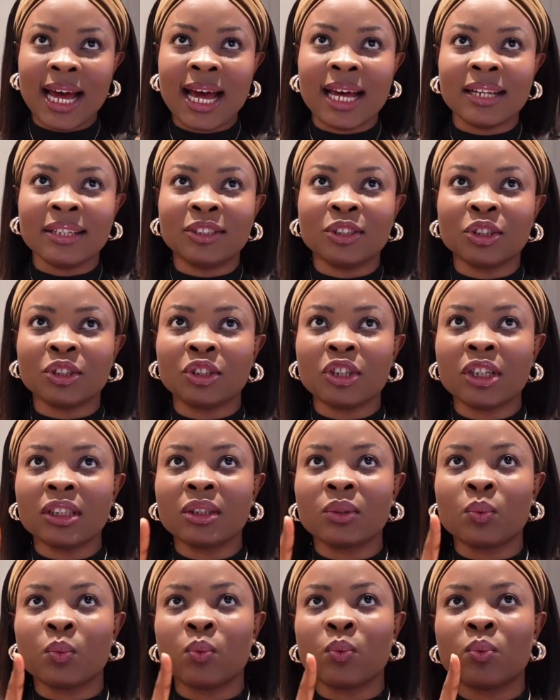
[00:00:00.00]
and it was
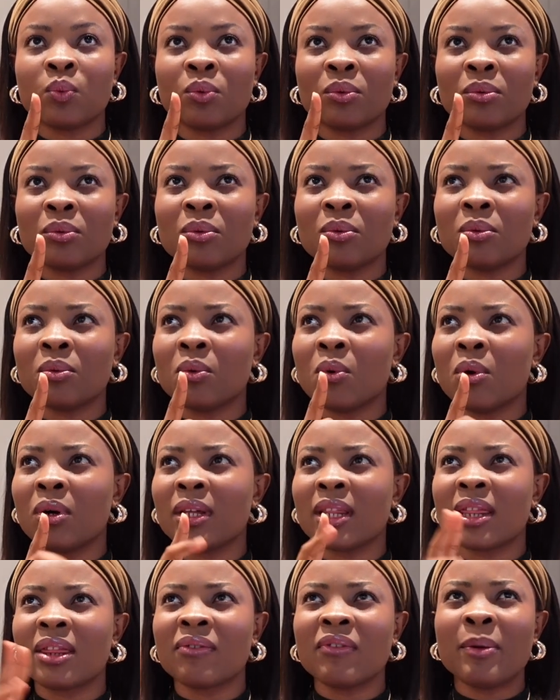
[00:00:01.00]
just
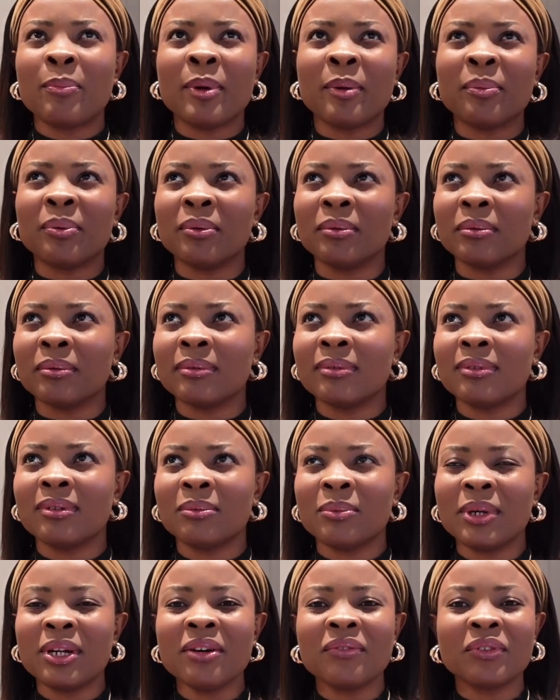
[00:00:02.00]
3 people.
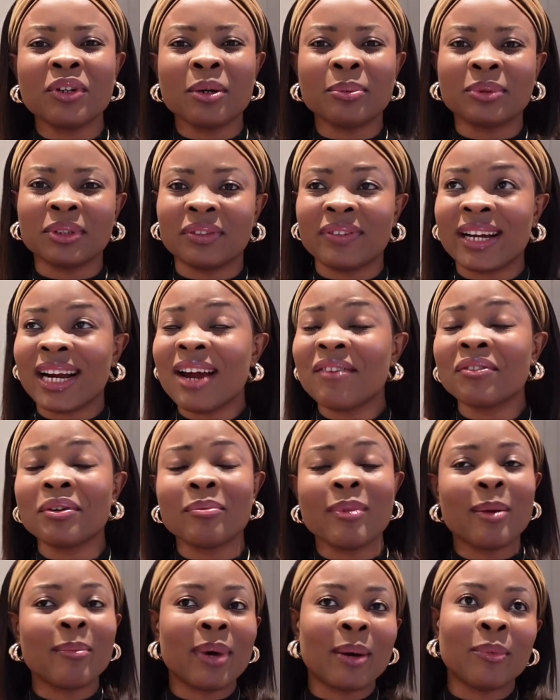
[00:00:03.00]
We don't even up to, I can't
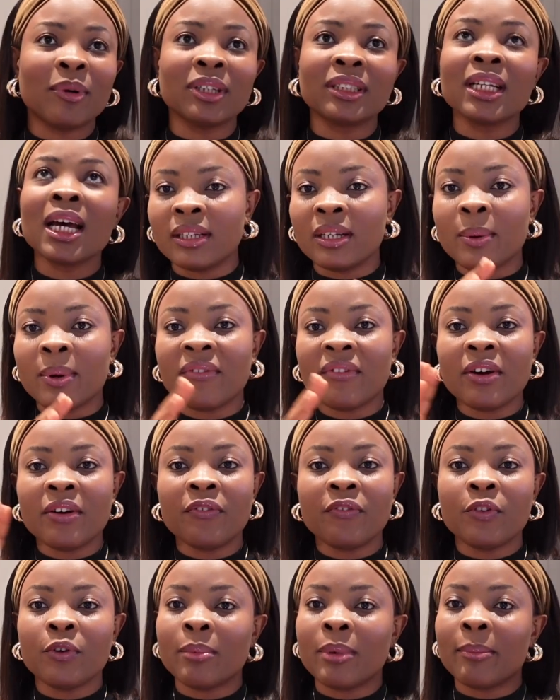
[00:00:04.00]
remember, but there were very
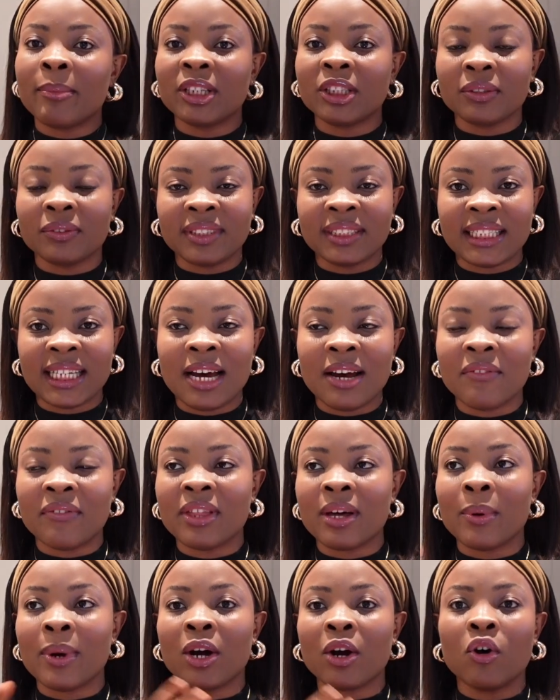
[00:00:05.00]
few members of staff
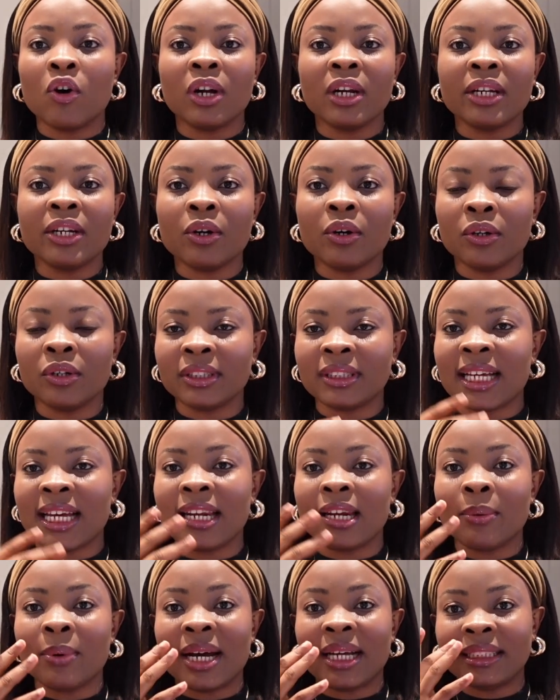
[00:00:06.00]
that were calling us and
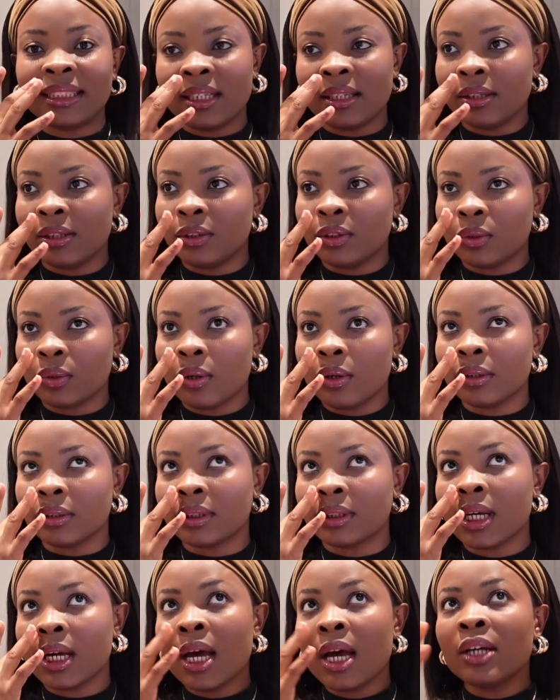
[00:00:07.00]
they were attending to
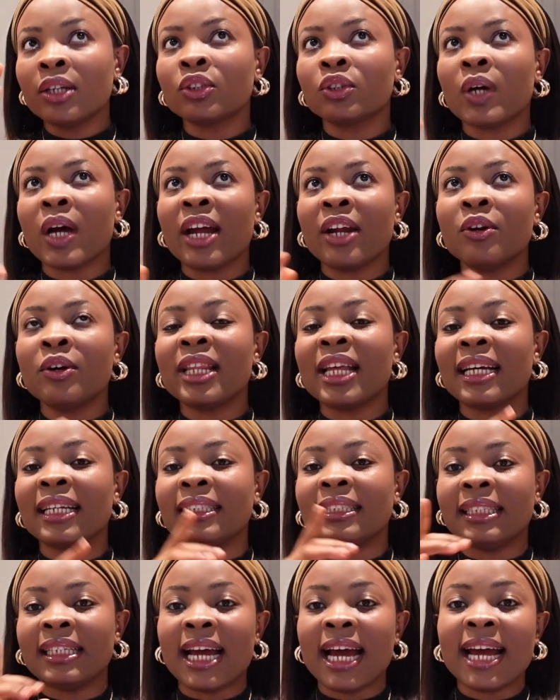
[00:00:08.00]
us. So I know that
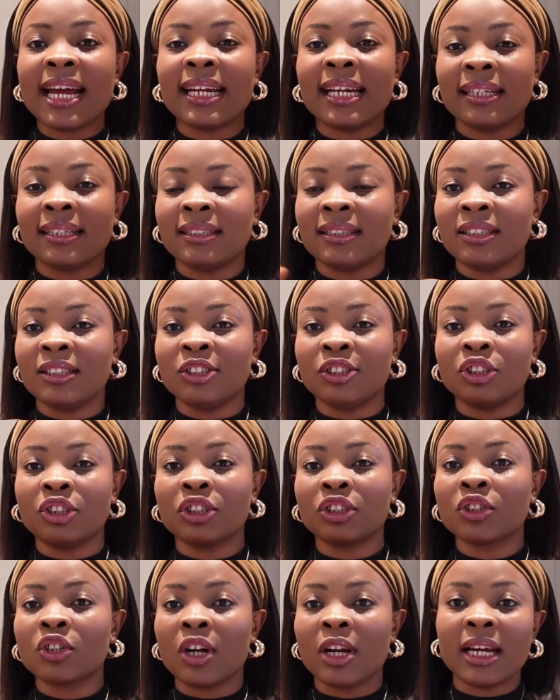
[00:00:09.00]
the guy that is
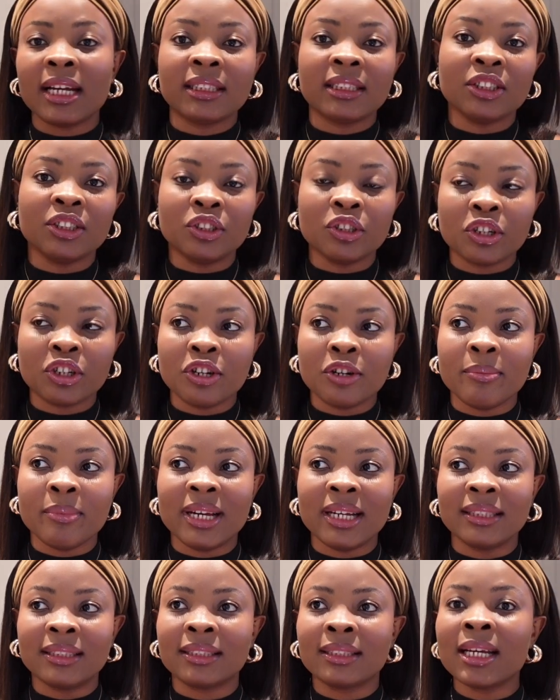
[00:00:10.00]
just collecting
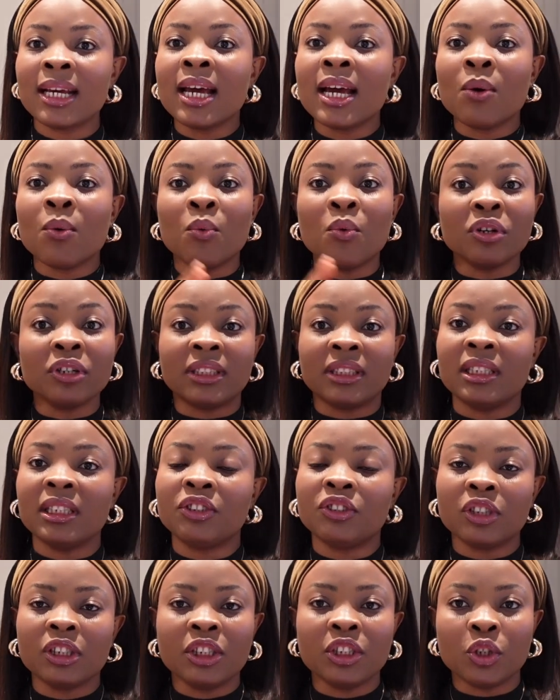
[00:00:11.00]
documents was
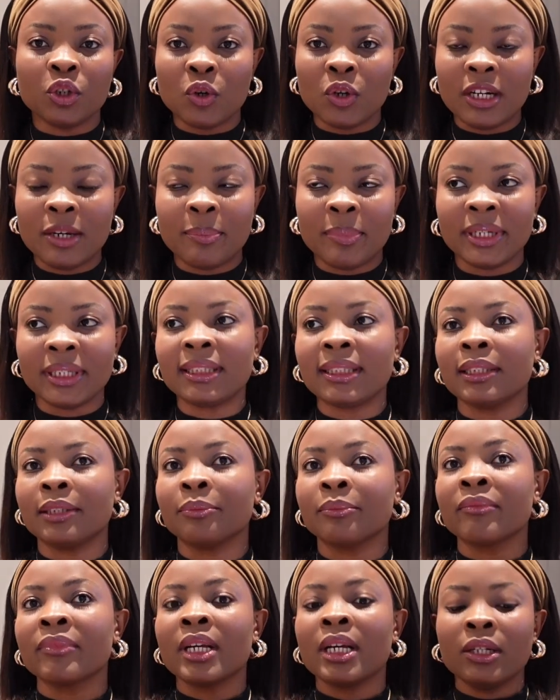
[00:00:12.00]
literally the only
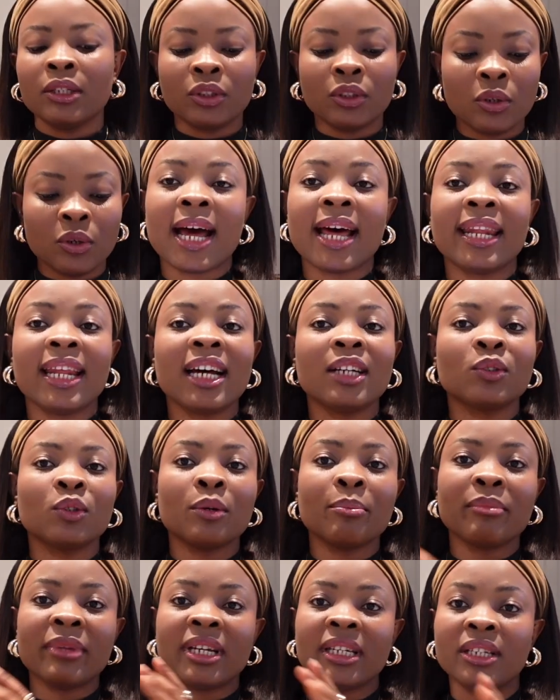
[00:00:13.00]
person. So, and that was
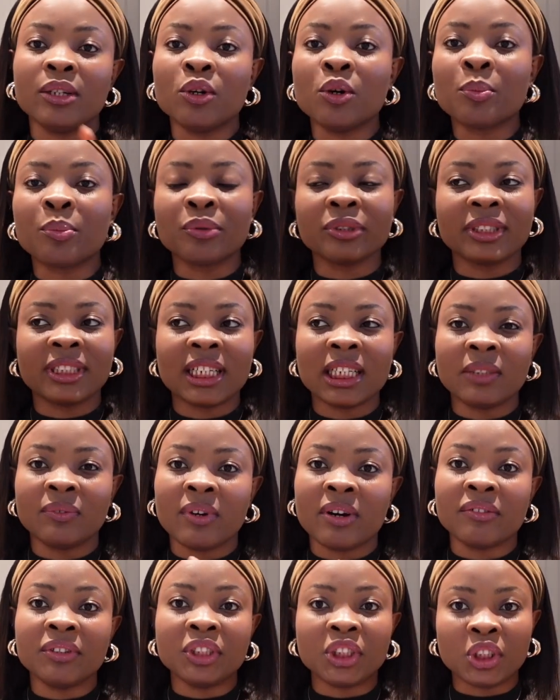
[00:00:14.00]
what made the whole process
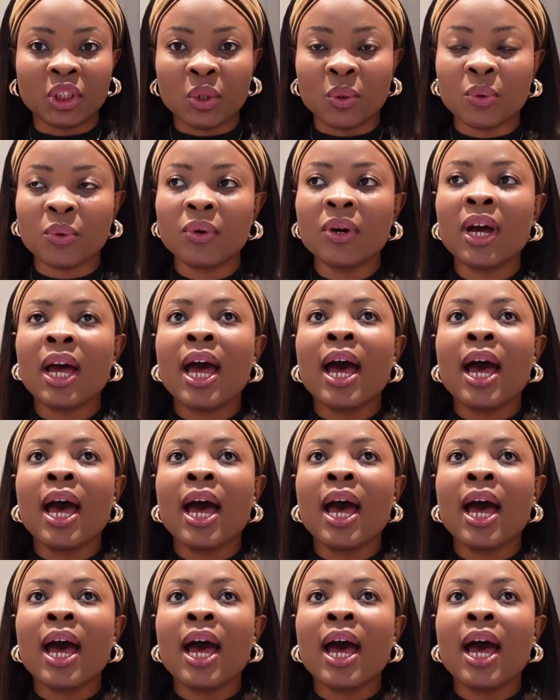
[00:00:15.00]
very slow.